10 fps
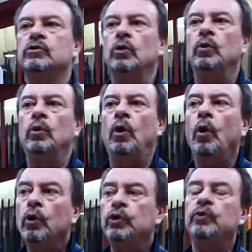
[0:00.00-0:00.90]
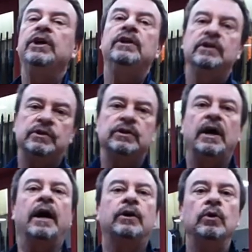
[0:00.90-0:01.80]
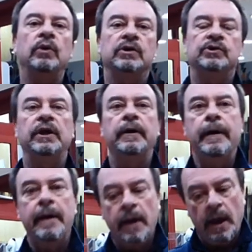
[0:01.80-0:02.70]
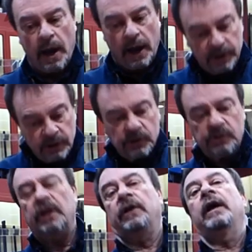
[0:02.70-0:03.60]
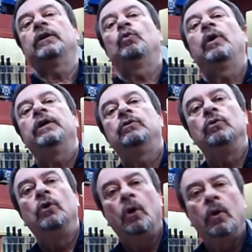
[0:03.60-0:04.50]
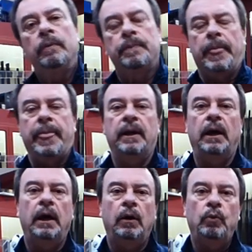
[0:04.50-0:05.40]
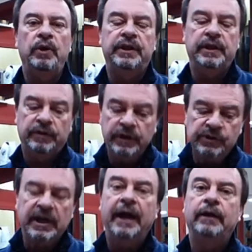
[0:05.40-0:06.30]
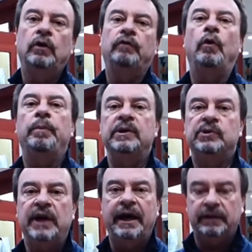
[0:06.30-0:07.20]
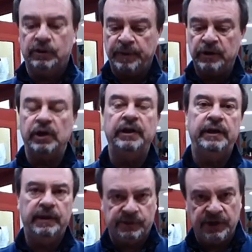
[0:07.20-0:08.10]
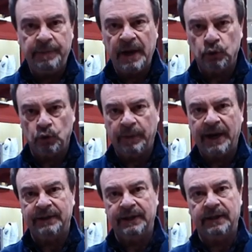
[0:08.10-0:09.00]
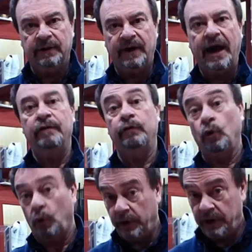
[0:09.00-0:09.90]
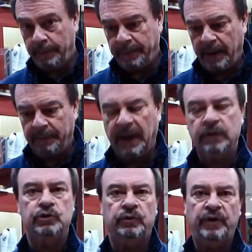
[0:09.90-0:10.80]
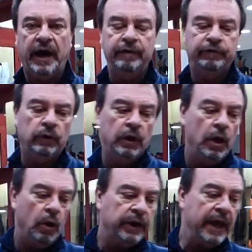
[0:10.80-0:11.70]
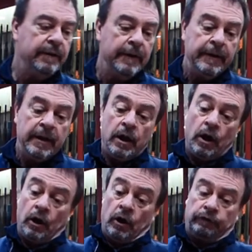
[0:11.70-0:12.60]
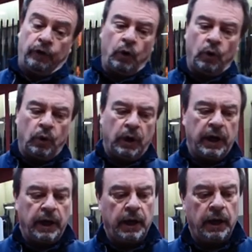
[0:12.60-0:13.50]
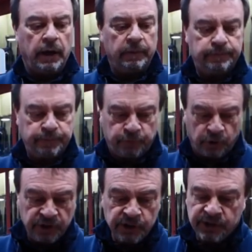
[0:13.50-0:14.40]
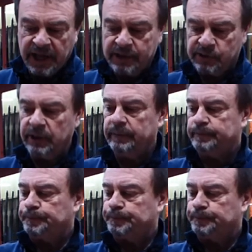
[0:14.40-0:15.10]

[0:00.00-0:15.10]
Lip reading: so all you need is accuracy. And this is the right way to go with this kind of open sight, especially in a semi-automatic rifle or in a pump action rifle. Okay, for this test,